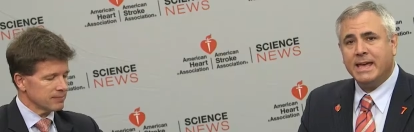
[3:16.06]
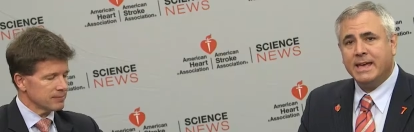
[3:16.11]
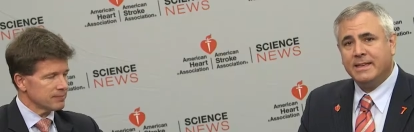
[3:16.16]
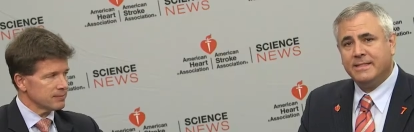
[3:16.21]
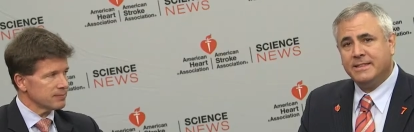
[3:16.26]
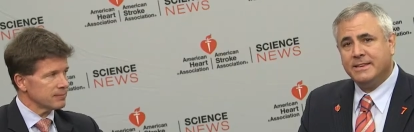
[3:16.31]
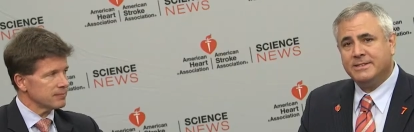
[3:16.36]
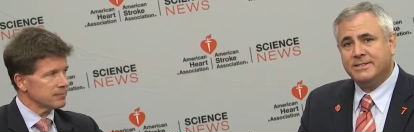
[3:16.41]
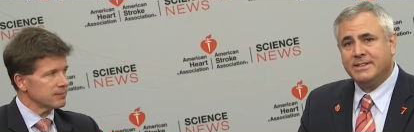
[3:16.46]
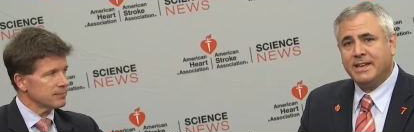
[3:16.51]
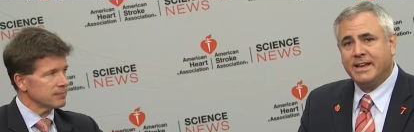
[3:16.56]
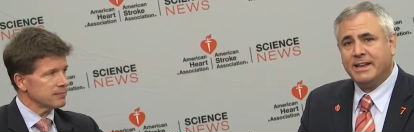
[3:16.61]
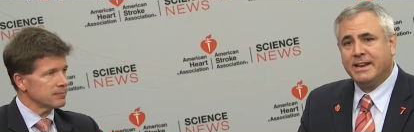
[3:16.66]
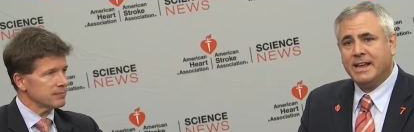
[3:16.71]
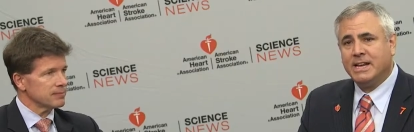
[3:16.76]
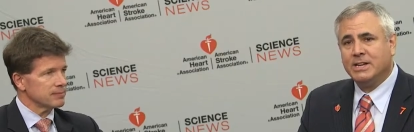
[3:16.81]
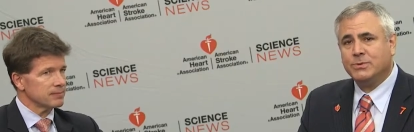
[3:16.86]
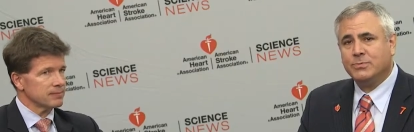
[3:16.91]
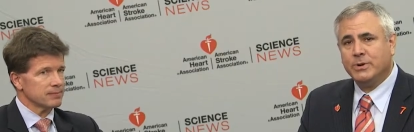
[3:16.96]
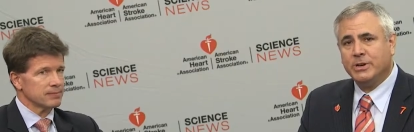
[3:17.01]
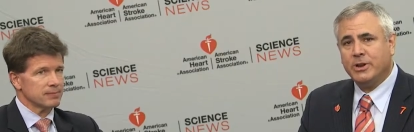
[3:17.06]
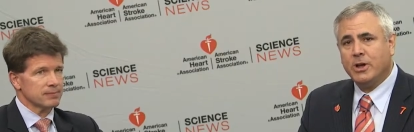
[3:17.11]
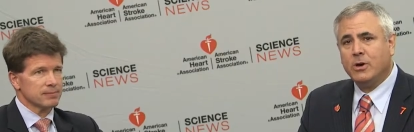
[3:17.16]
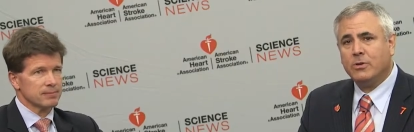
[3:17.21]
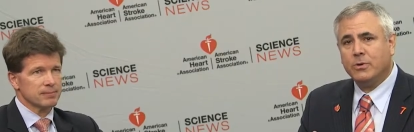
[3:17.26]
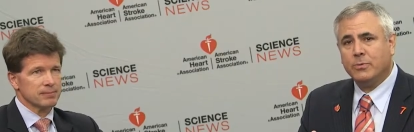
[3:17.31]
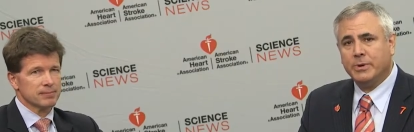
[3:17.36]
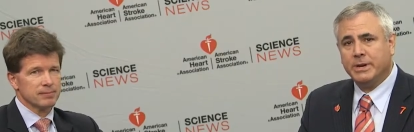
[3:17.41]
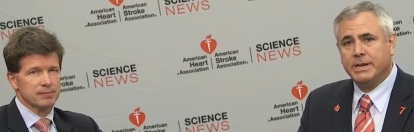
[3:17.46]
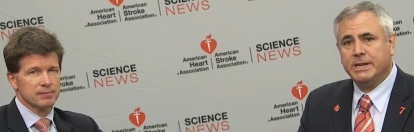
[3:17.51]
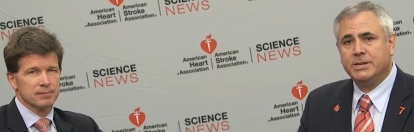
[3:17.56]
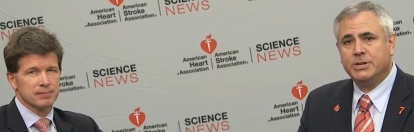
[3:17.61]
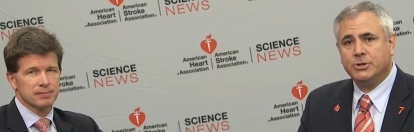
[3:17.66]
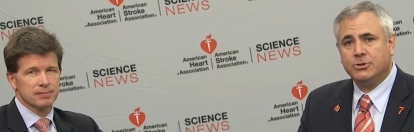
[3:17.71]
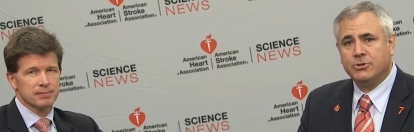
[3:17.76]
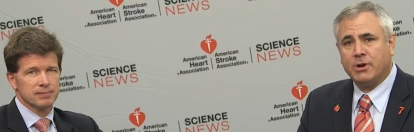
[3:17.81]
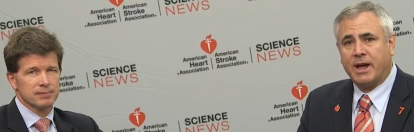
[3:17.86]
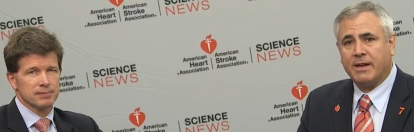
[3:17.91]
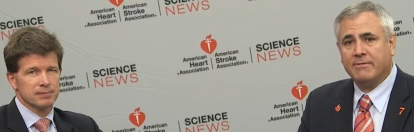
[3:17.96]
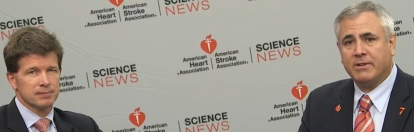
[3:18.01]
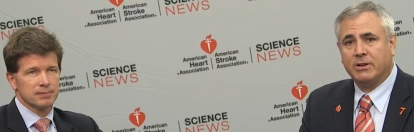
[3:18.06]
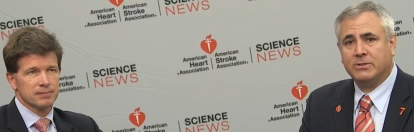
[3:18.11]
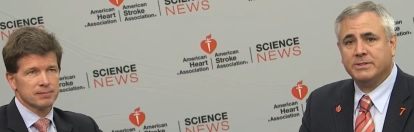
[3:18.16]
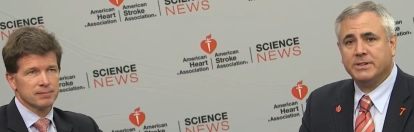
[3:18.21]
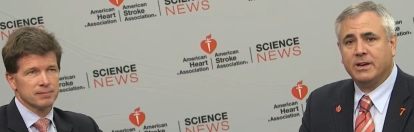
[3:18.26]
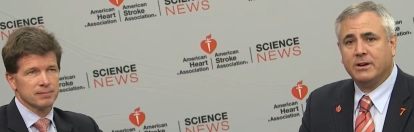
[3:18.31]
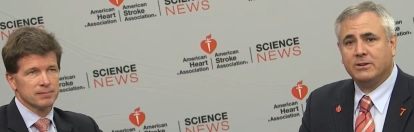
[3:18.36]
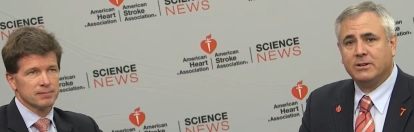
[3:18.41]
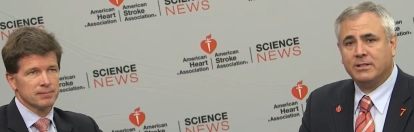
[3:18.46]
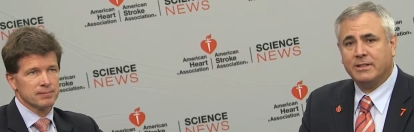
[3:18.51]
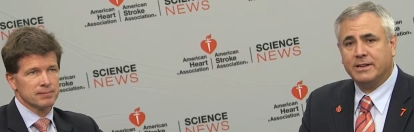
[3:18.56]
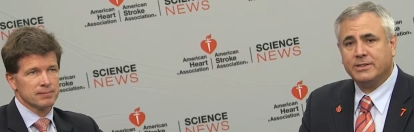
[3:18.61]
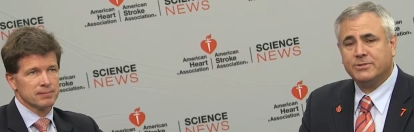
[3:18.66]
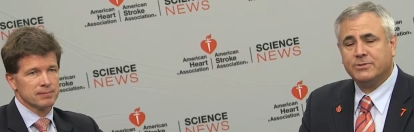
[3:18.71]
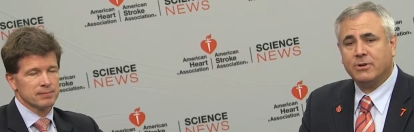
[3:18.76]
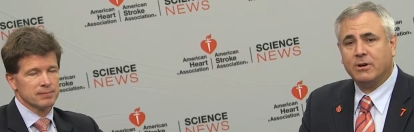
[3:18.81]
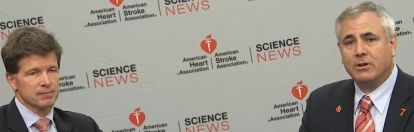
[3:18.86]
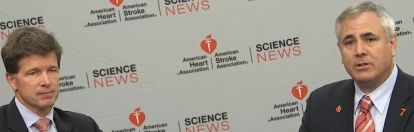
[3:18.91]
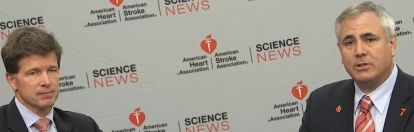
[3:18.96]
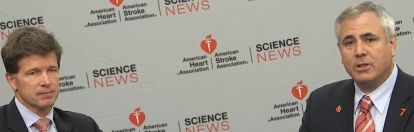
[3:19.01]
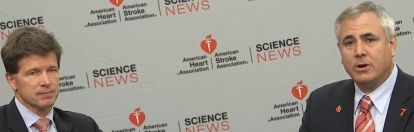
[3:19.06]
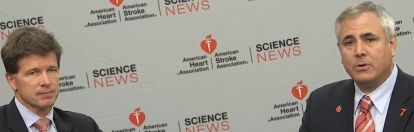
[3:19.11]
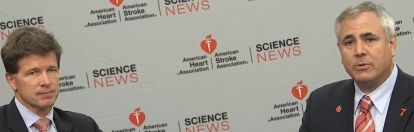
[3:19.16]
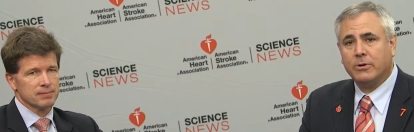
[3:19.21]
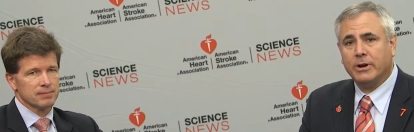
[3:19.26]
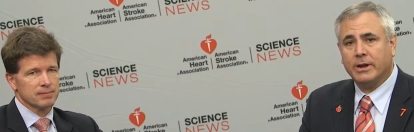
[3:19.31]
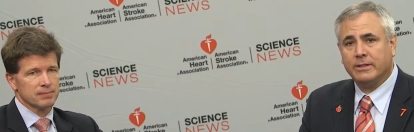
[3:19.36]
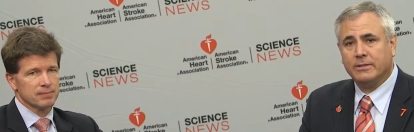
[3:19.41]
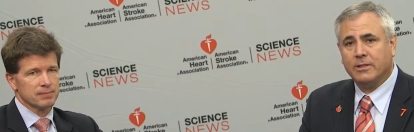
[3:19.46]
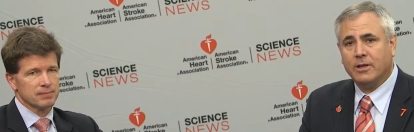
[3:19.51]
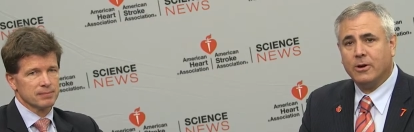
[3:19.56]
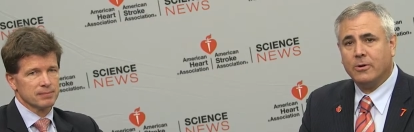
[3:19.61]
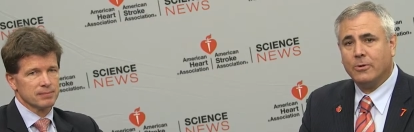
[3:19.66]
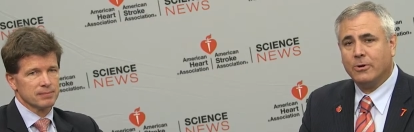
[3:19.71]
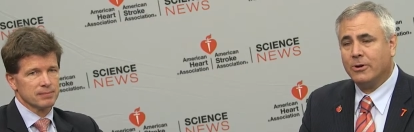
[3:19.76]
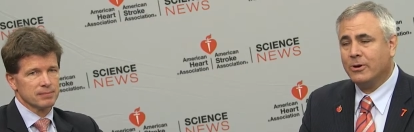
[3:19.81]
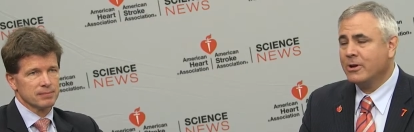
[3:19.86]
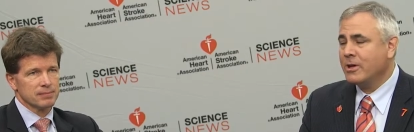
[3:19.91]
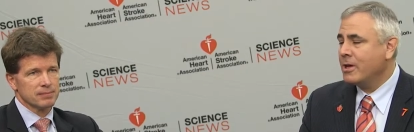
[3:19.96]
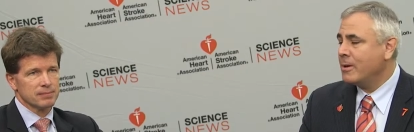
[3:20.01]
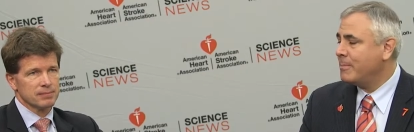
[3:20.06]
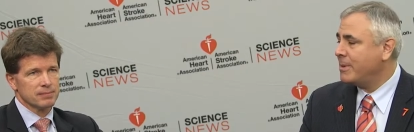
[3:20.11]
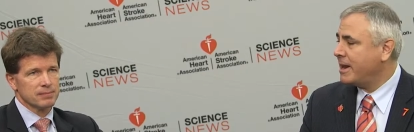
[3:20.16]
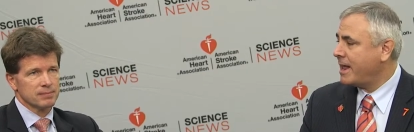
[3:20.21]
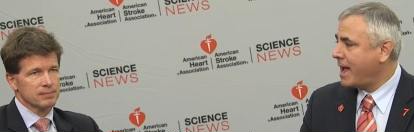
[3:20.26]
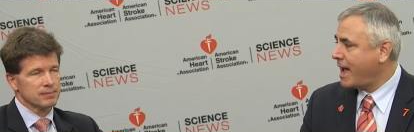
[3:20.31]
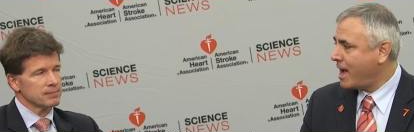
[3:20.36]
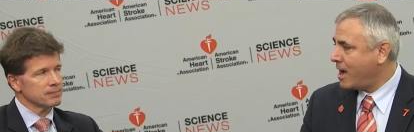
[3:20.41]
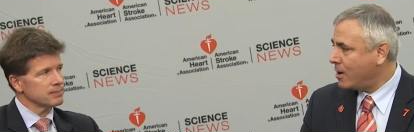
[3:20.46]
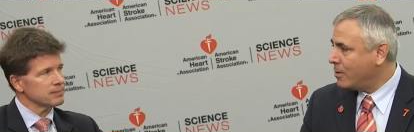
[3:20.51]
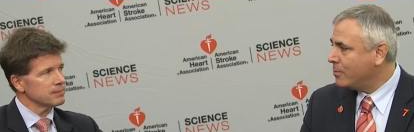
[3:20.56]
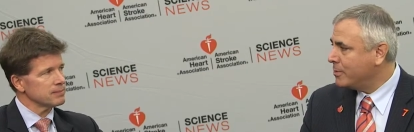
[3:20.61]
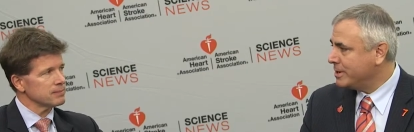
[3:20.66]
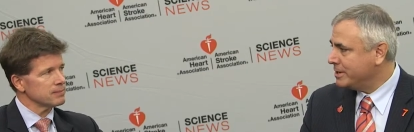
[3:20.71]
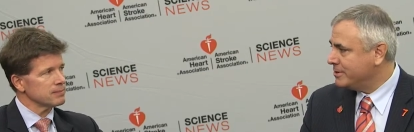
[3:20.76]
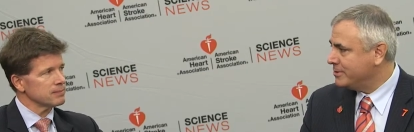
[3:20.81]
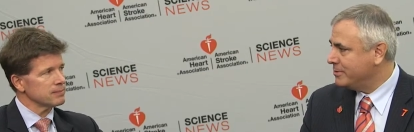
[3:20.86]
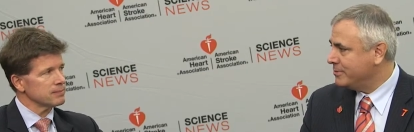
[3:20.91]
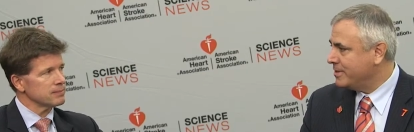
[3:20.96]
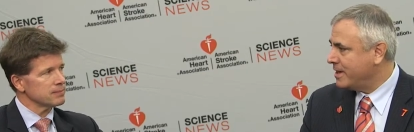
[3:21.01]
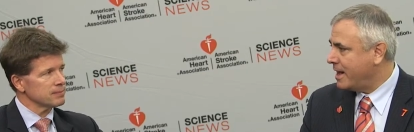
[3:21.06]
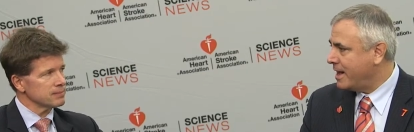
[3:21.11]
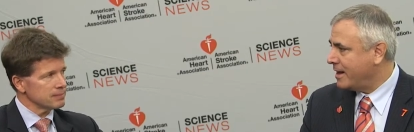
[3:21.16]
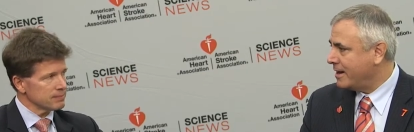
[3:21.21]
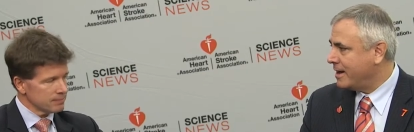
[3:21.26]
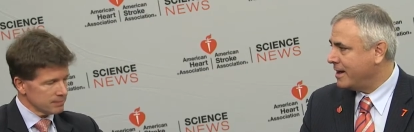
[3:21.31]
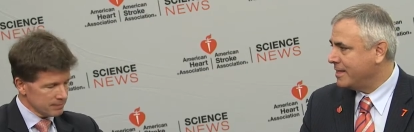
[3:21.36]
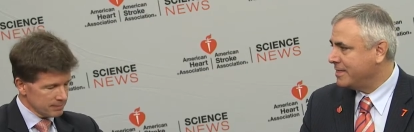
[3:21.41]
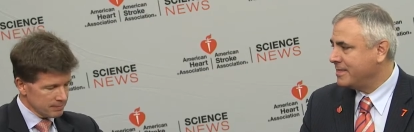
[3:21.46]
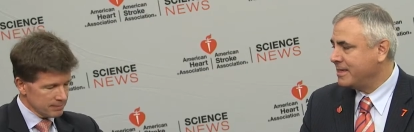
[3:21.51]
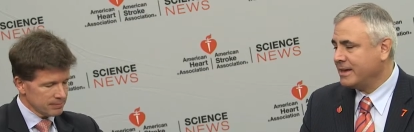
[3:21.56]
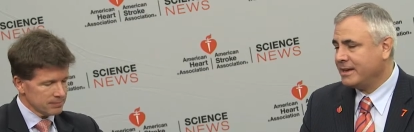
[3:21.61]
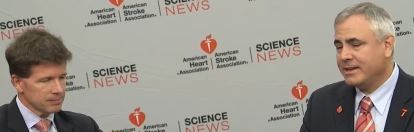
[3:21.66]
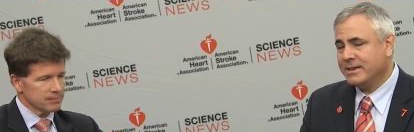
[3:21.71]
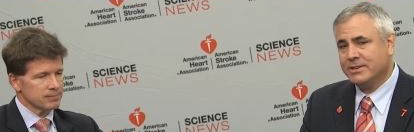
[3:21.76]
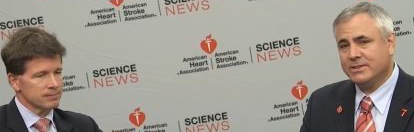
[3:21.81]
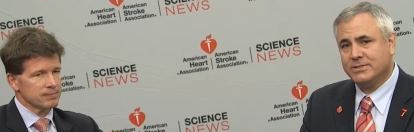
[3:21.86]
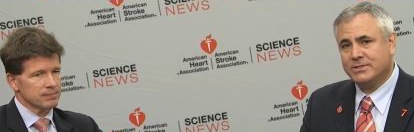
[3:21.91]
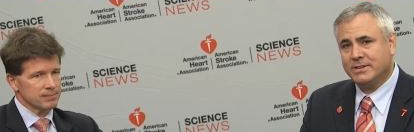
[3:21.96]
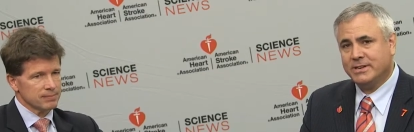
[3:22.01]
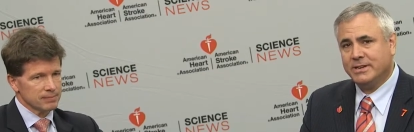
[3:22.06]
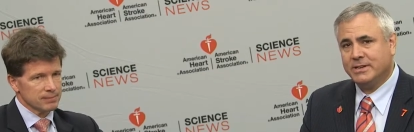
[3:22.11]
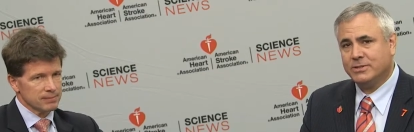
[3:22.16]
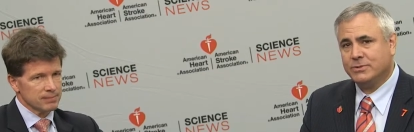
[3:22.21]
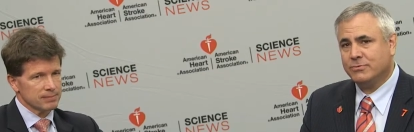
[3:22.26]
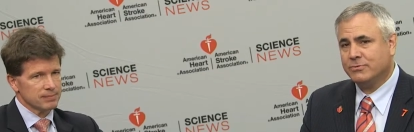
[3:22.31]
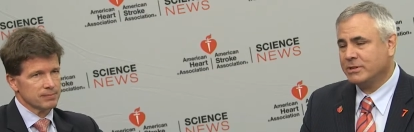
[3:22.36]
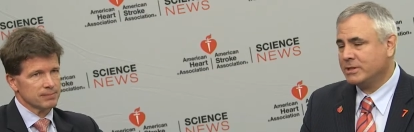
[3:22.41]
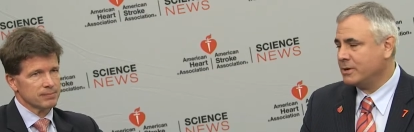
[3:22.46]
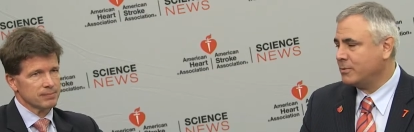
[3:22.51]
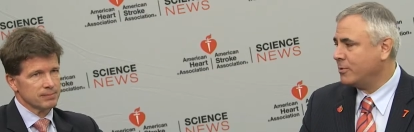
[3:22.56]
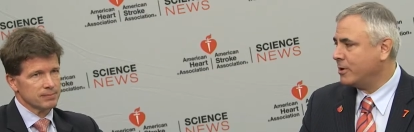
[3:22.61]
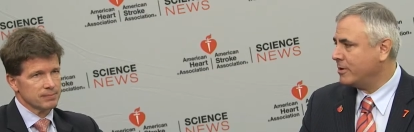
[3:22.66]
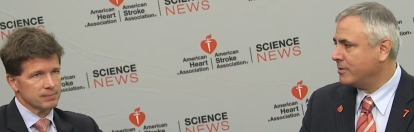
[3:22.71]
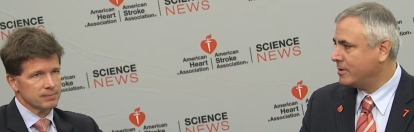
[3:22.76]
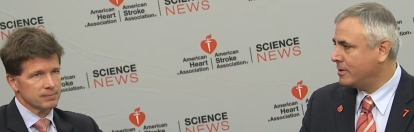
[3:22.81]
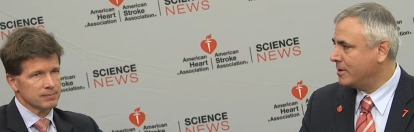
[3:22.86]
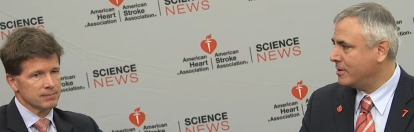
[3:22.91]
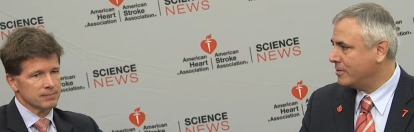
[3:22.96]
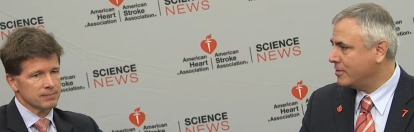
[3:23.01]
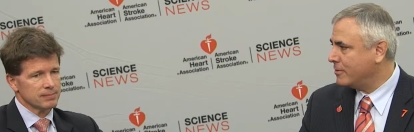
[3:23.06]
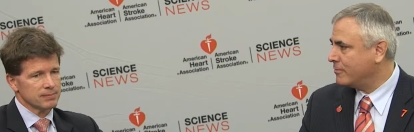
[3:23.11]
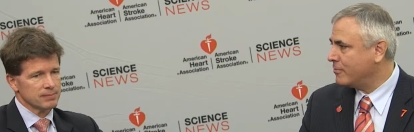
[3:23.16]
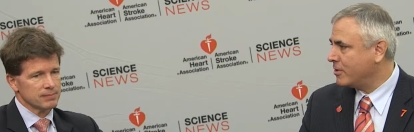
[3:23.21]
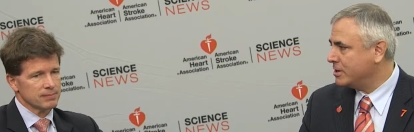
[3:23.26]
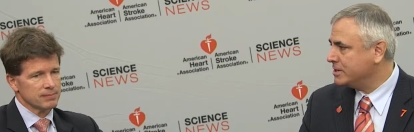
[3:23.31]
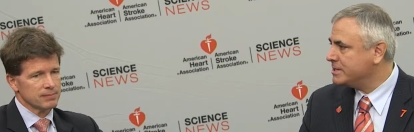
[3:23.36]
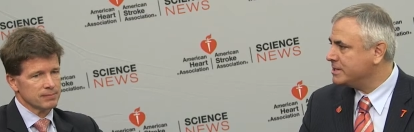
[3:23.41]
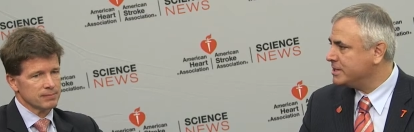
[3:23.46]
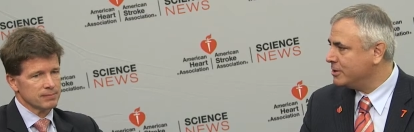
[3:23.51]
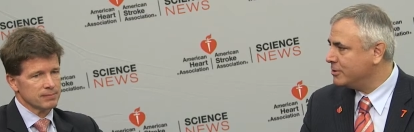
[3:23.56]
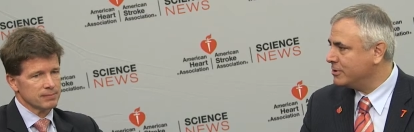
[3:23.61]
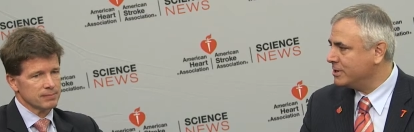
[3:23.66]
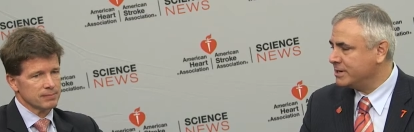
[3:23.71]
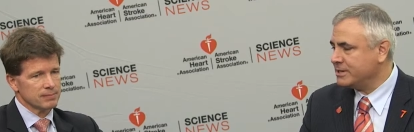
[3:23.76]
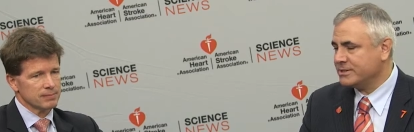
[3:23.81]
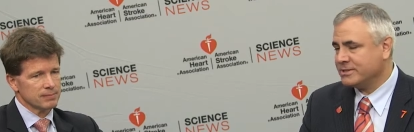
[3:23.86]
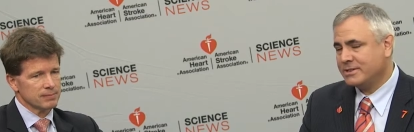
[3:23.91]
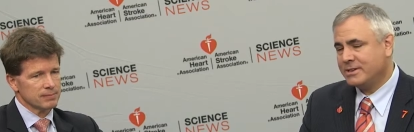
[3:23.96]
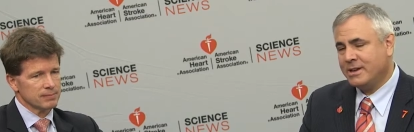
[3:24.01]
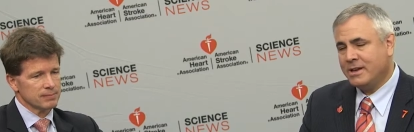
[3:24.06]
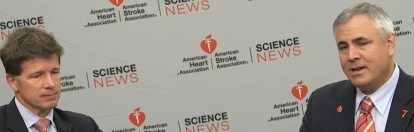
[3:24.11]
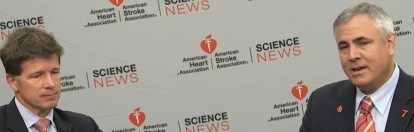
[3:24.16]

Speaker 1: in this day and age, we know that we need to drive LDL cholesterol lower and lower. But how we do that, I think, is, is really where the, the frontier is